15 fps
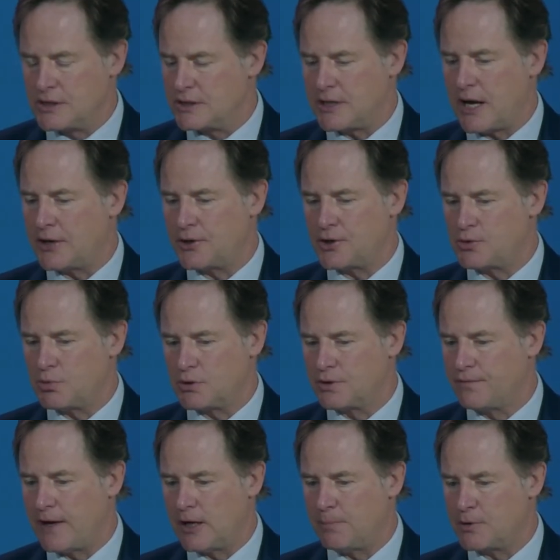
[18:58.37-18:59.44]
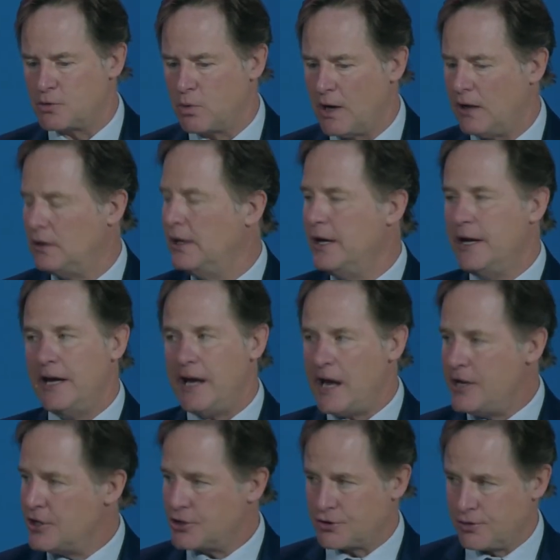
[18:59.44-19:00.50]
and standards will develop as well.
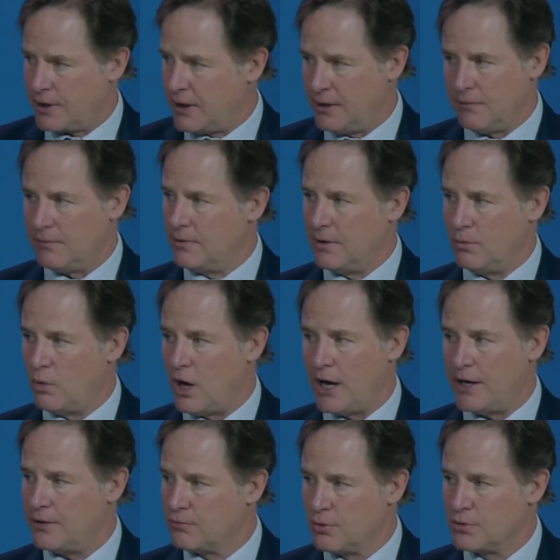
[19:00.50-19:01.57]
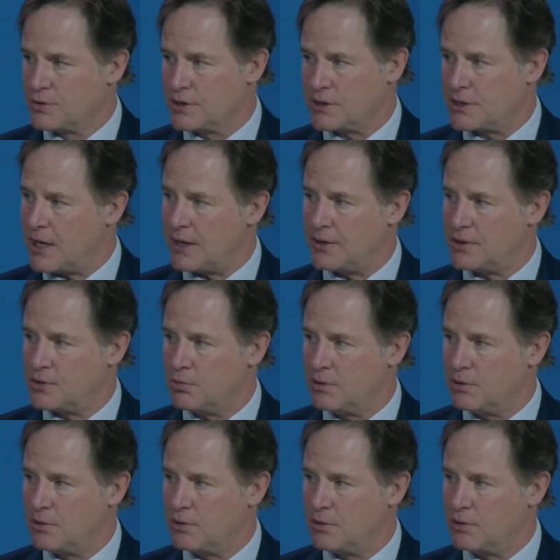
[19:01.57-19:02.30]
Industry-wide rules and standards